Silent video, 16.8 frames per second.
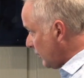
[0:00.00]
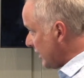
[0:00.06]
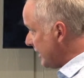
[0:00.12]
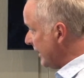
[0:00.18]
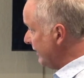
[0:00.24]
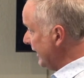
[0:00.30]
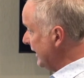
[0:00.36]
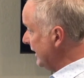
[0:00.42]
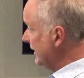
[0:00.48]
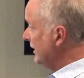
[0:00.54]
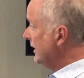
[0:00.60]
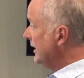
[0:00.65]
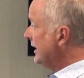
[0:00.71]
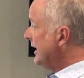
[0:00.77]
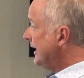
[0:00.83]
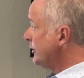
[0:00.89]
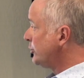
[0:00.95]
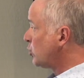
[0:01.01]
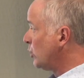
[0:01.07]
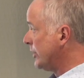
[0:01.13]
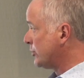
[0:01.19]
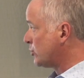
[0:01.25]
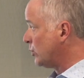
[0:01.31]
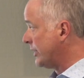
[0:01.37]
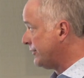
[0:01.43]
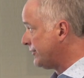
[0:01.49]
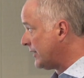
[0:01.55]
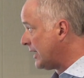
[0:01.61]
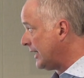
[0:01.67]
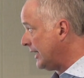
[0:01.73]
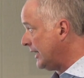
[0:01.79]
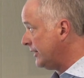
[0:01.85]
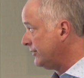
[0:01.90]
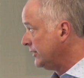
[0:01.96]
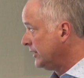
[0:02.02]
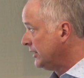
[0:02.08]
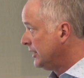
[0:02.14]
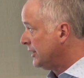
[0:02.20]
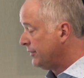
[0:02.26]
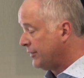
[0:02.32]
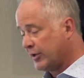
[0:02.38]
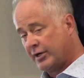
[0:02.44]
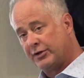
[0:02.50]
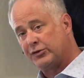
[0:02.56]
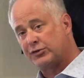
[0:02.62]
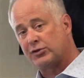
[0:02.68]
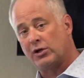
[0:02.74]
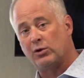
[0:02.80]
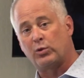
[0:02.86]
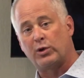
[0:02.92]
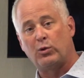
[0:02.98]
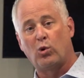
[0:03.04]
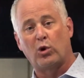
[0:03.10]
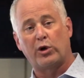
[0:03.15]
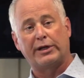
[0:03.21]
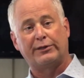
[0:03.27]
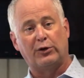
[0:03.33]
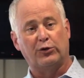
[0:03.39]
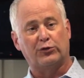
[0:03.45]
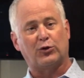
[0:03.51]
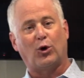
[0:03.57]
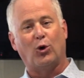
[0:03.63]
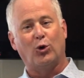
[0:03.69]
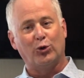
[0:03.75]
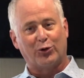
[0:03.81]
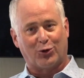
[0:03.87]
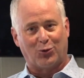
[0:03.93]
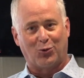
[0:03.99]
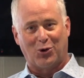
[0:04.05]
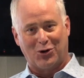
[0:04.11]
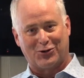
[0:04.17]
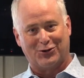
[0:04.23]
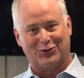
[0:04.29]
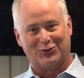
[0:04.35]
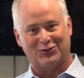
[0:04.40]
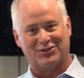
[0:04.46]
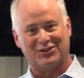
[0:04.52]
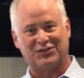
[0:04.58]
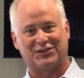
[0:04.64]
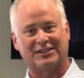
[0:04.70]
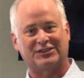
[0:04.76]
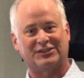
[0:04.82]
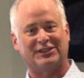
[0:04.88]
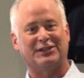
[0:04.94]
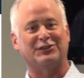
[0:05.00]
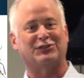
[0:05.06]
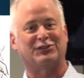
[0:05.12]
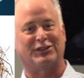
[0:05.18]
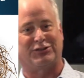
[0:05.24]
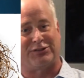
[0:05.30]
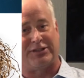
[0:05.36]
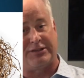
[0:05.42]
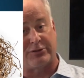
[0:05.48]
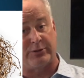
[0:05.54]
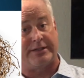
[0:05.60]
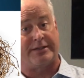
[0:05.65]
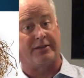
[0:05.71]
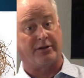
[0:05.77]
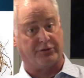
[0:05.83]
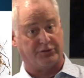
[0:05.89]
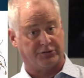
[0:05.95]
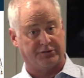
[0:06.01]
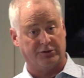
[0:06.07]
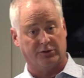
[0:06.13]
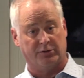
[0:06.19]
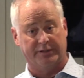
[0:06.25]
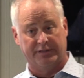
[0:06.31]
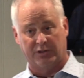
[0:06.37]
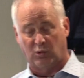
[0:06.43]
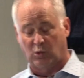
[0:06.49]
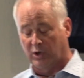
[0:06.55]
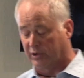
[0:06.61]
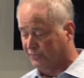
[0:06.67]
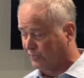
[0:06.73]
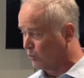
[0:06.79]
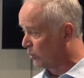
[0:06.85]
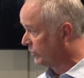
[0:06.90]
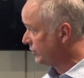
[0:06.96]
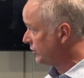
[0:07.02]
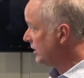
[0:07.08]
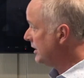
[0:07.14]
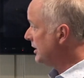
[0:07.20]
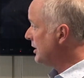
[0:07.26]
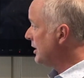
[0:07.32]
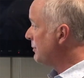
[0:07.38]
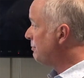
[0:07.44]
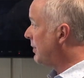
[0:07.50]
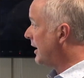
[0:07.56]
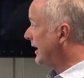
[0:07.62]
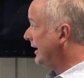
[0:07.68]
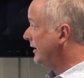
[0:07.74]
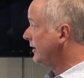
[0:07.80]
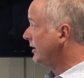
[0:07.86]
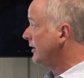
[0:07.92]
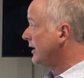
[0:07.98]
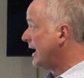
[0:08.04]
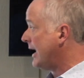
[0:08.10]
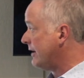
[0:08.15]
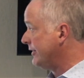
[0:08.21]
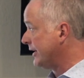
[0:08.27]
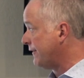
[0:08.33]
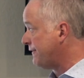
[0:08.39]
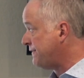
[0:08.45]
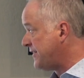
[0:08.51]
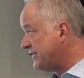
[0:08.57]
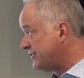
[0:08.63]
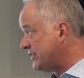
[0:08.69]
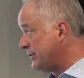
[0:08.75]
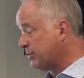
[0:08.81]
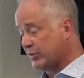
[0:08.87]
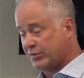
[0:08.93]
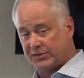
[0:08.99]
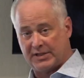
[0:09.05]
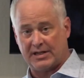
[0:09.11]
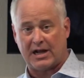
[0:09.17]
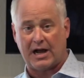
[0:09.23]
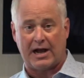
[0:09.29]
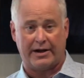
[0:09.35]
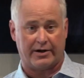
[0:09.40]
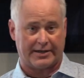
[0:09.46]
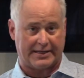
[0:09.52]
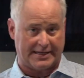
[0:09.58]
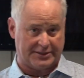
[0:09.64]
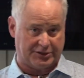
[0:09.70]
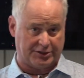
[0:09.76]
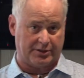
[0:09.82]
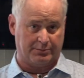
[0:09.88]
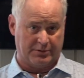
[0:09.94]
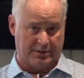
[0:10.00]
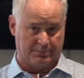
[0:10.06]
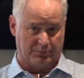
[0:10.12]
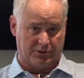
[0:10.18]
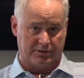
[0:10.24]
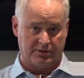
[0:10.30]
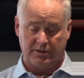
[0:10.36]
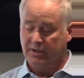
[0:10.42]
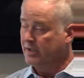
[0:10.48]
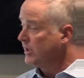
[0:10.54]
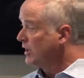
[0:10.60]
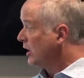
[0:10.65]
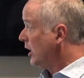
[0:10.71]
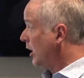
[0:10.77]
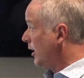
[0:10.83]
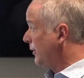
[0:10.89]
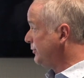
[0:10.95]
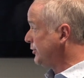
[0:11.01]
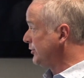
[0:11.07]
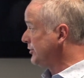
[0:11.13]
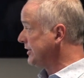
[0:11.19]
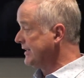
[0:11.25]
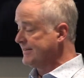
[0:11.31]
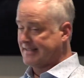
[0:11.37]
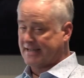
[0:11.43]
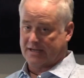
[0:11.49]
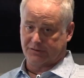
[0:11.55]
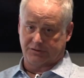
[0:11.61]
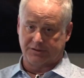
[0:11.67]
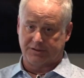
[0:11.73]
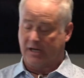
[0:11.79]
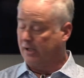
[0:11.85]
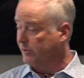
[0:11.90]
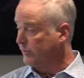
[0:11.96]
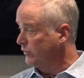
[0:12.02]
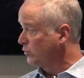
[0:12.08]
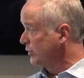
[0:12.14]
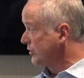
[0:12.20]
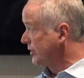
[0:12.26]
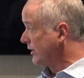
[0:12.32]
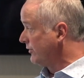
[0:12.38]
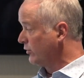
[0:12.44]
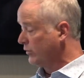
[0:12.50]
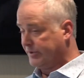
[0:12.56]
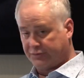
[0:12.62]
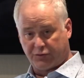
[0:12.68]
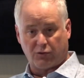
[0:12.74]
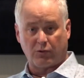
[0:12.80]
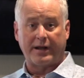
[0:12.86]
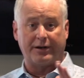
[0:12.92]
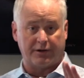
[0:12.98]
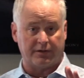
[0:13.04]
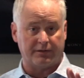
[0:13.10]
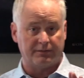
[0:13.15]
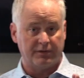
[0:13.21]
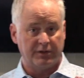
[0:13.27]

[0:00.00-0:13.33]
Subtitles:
And then in 2025, they're going to start rewarding those older workers, the 60 to 63 that are still in the workforce, by having a 50% higher catch-up number up to $10,000, whichever is greater.